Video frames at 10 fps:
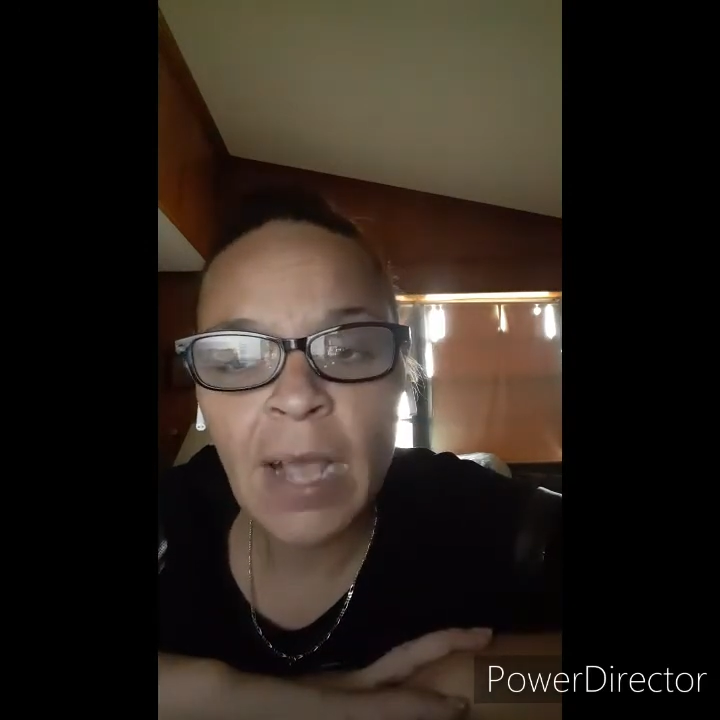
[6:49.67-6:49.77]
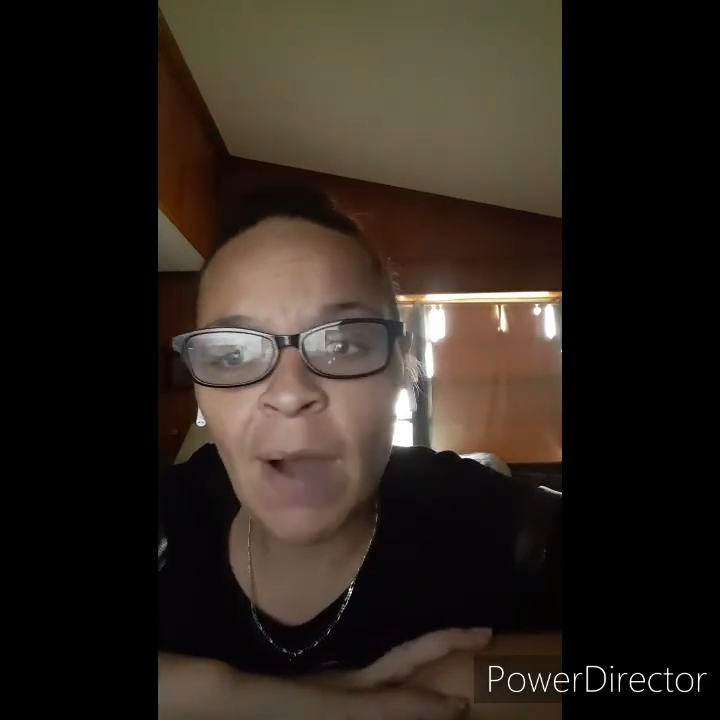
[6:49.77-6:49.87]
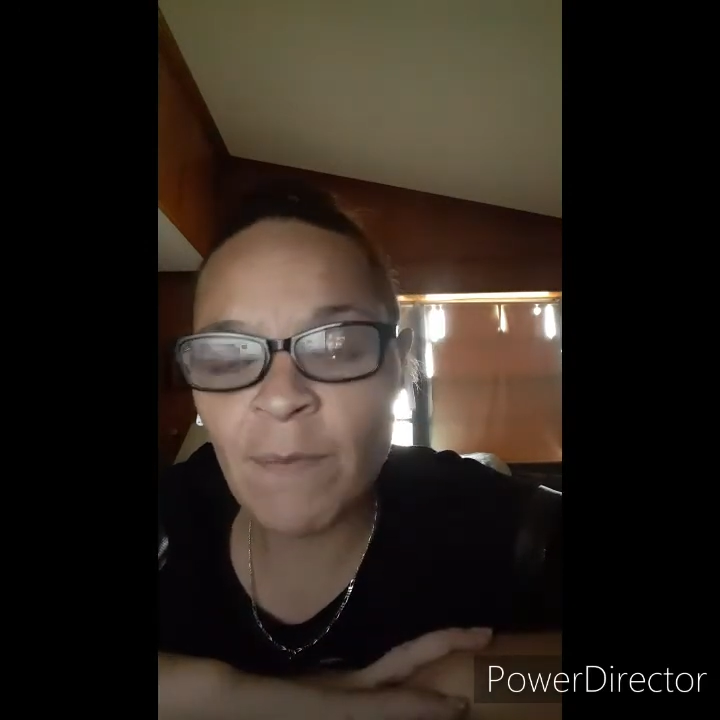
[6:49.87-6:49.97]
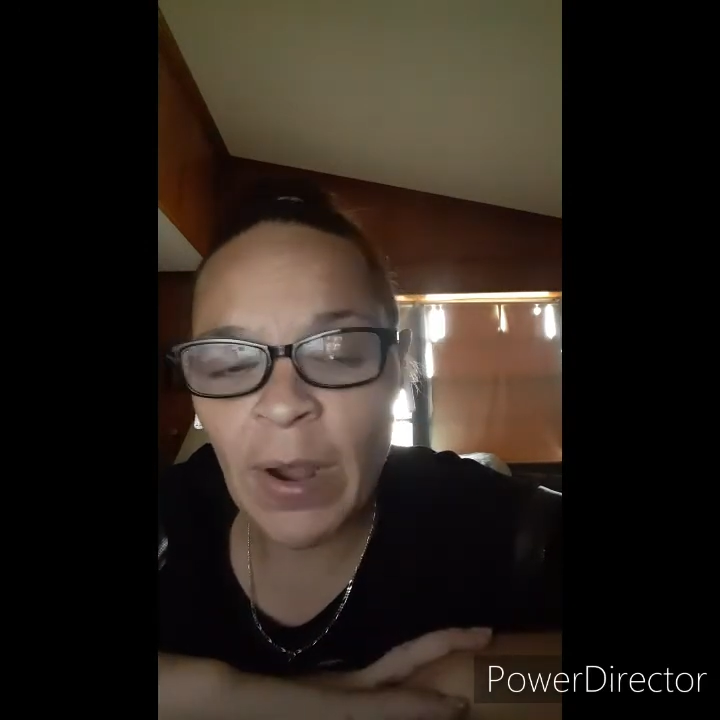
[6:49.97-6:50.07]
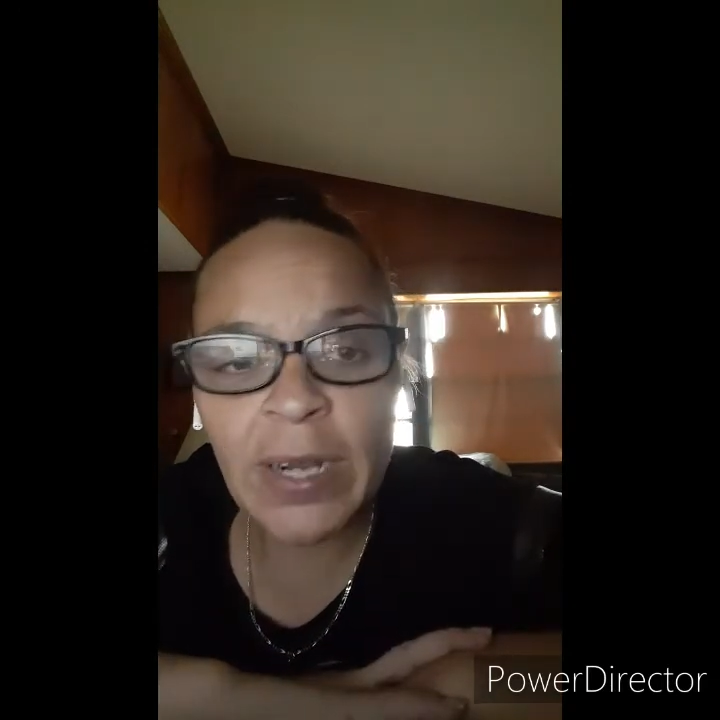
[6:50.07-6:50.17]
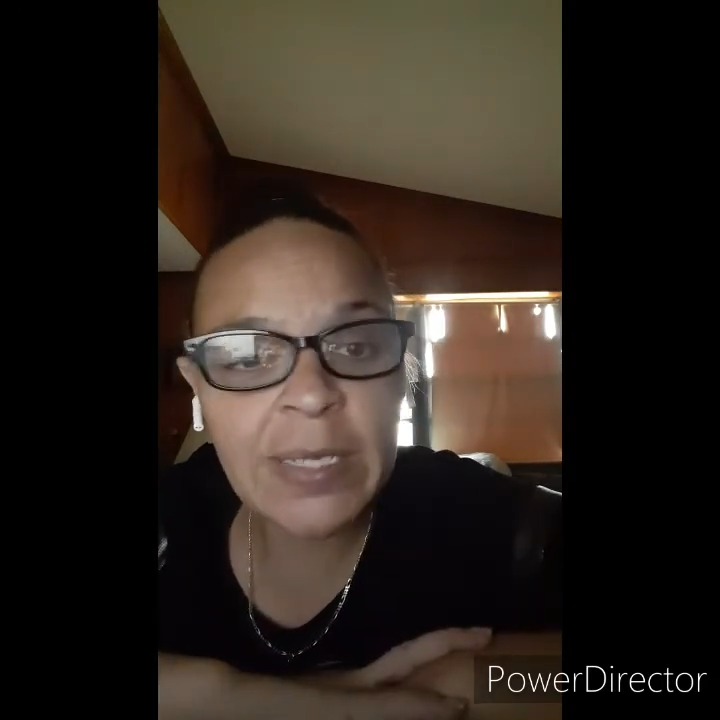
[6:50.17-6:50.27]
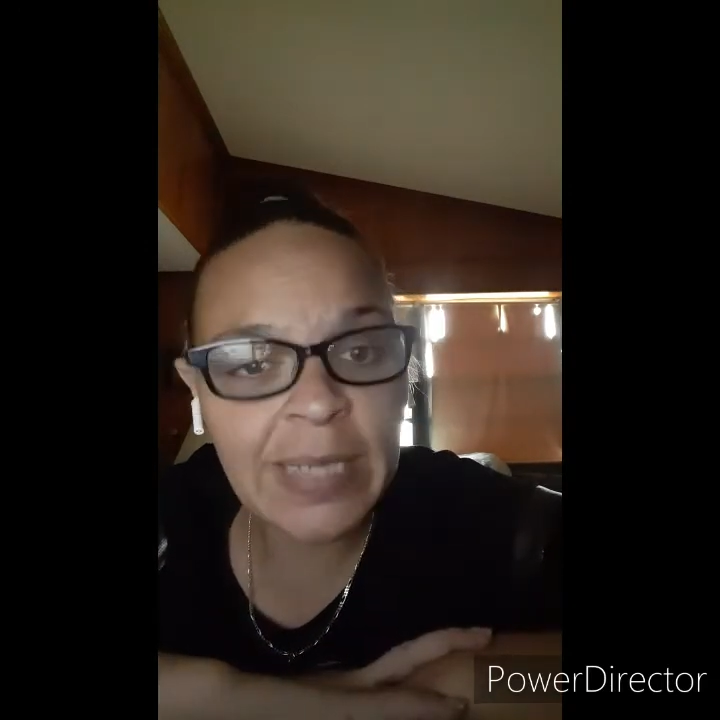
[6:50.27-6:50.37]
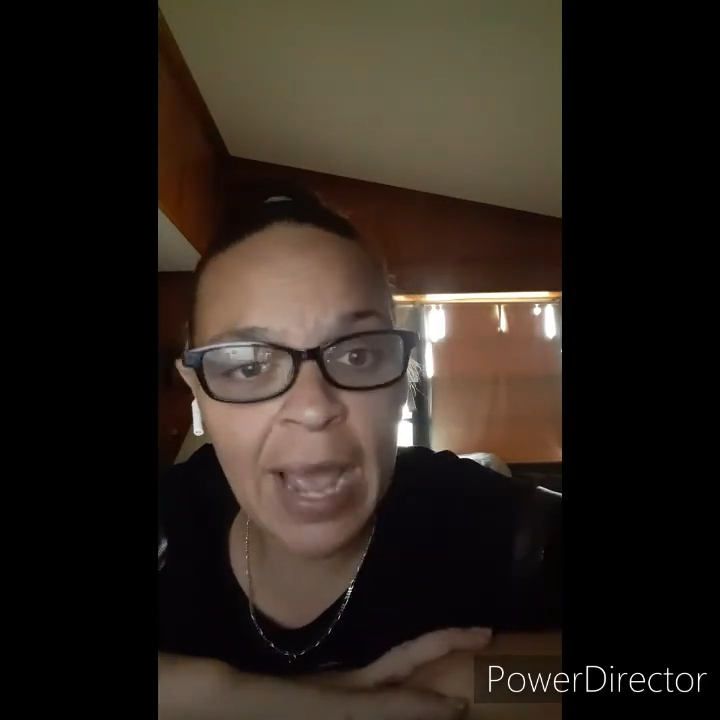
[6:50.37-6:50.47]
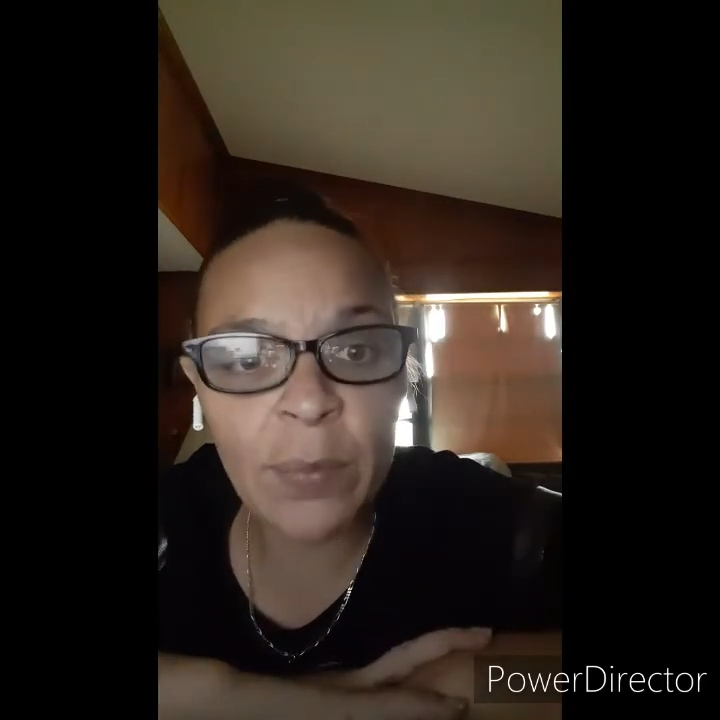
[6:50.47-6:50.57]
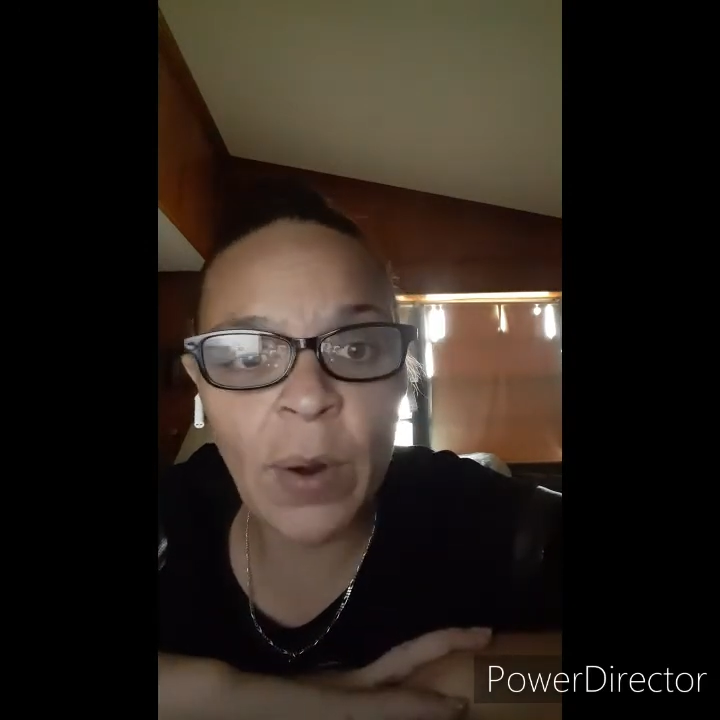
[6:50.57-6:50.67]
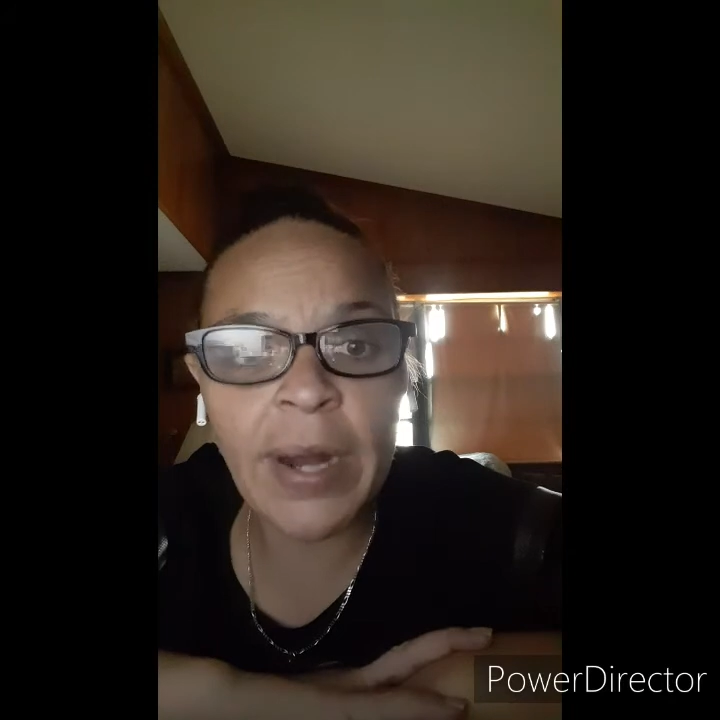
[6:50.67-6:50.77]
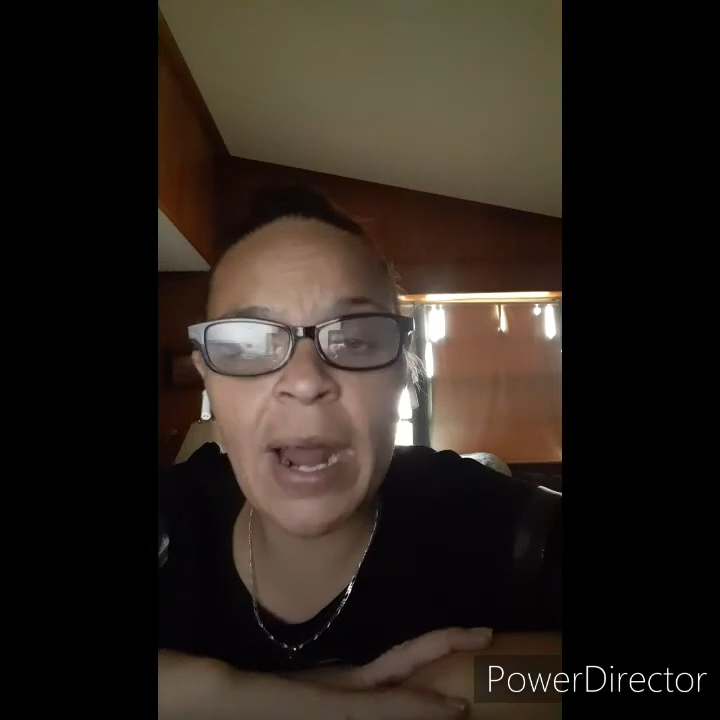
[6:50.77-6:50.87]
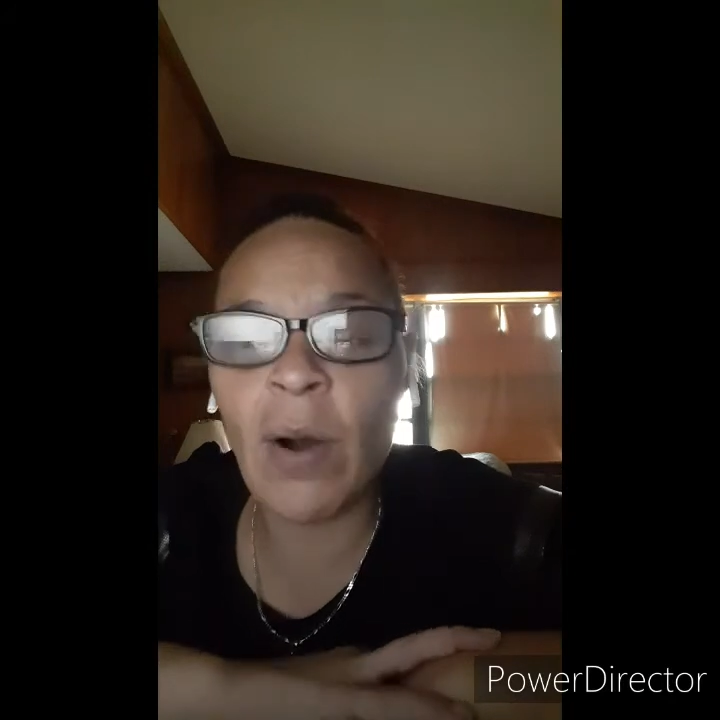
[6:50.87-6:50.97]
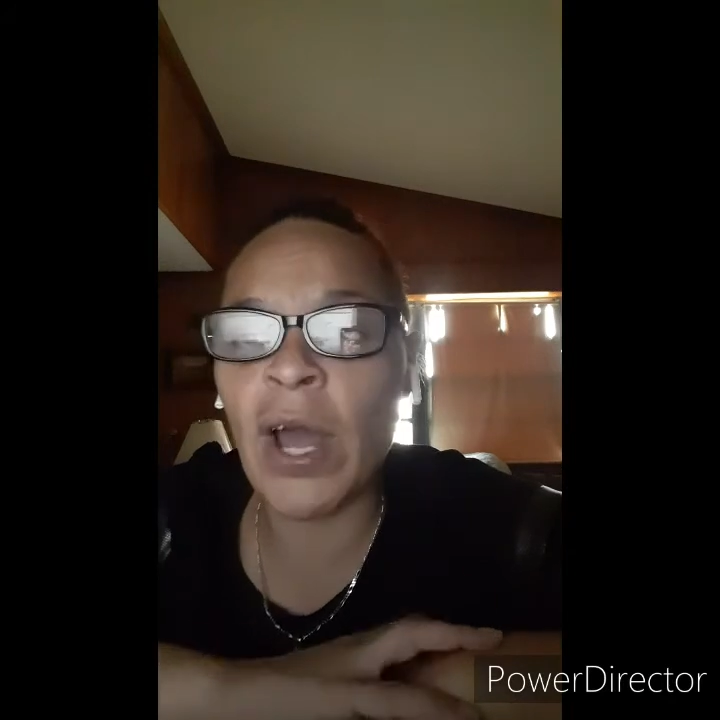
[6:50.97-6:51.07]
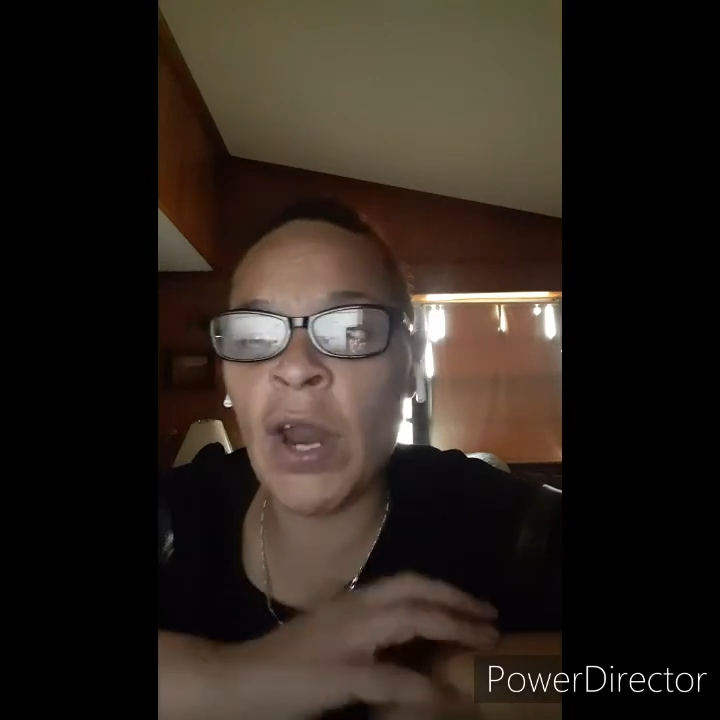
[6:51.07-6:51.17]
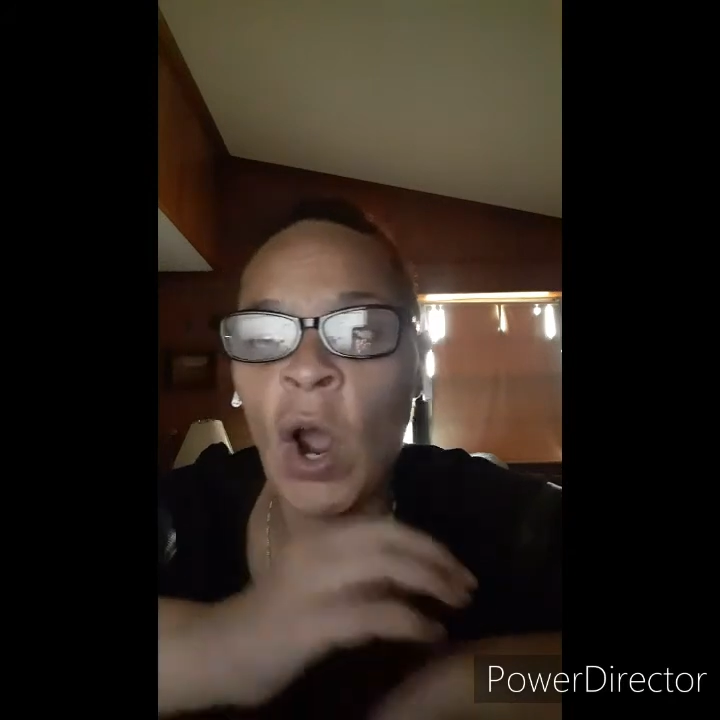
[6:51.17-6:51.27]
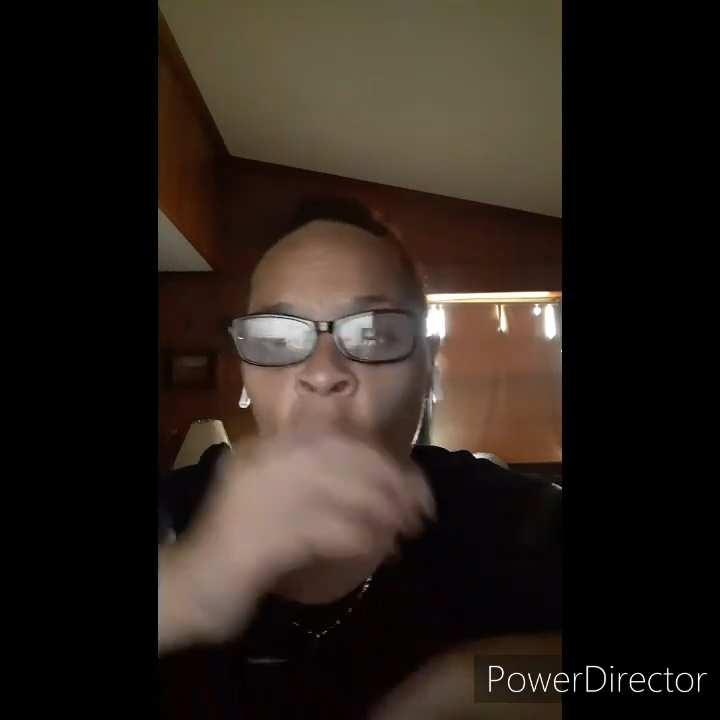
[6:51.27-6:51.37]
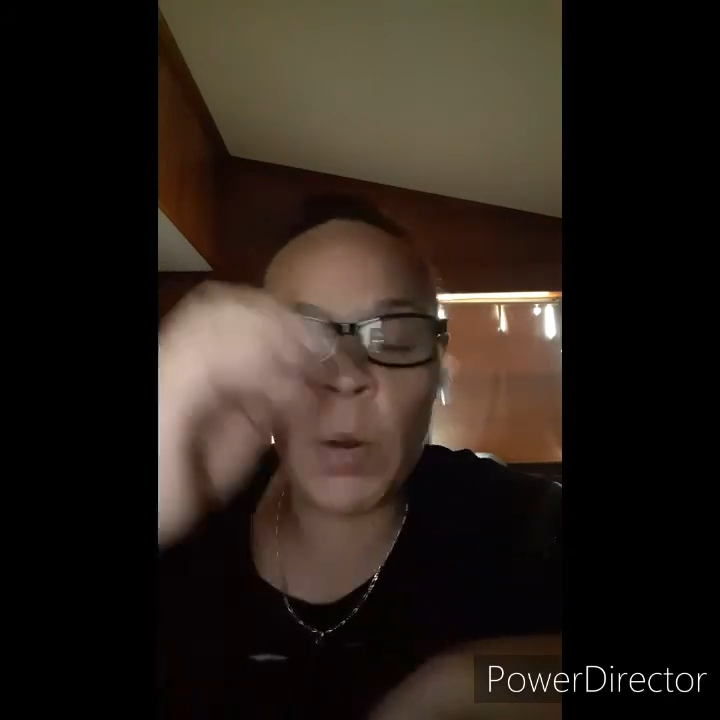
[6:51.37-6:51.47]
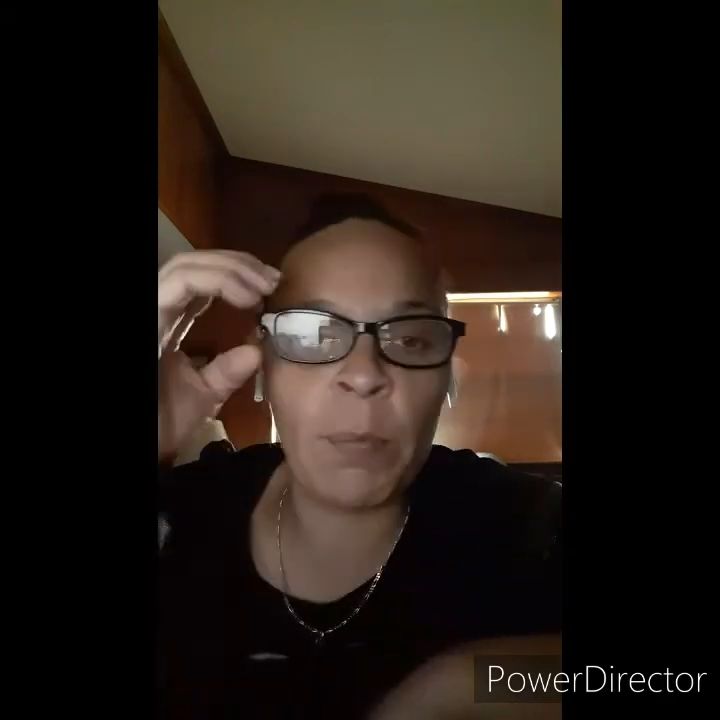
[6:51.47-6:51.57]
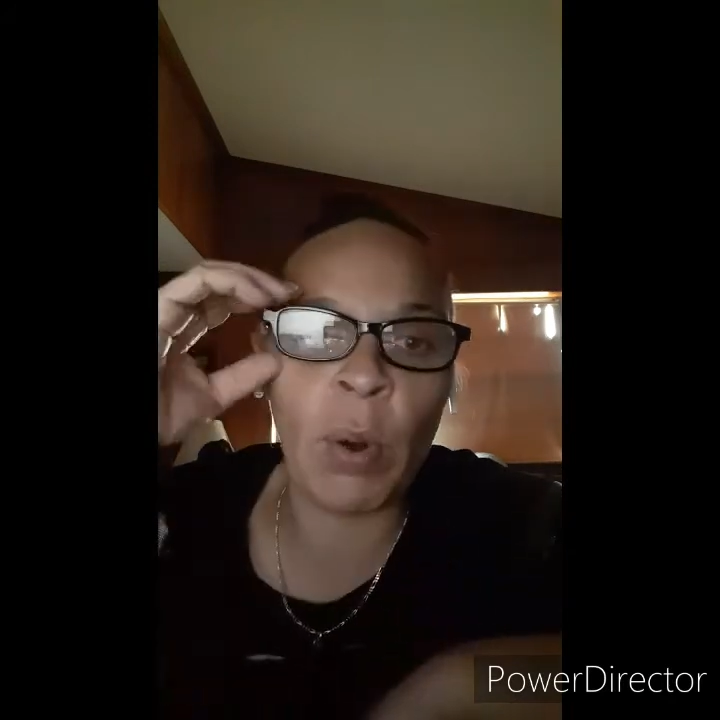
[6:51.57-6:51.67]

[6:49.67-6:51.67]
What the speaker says: I'm very sad right now and hurt,